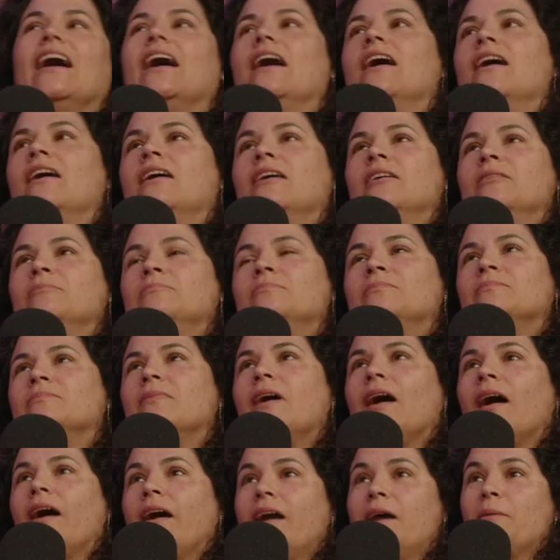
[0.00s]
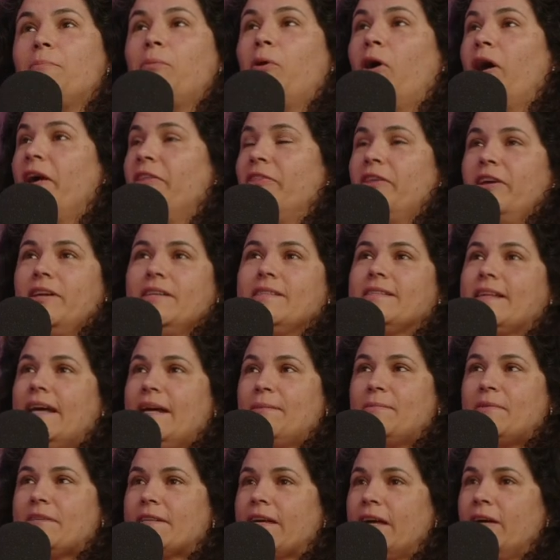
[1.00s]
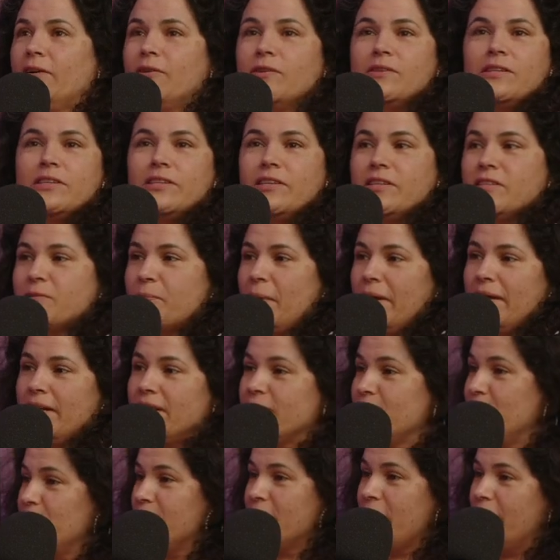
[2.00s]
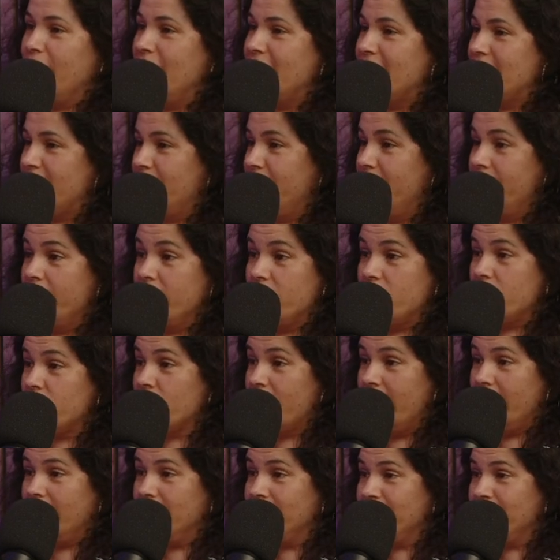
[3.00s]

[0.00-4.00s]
I applied those same skills and just went into a totally different industry.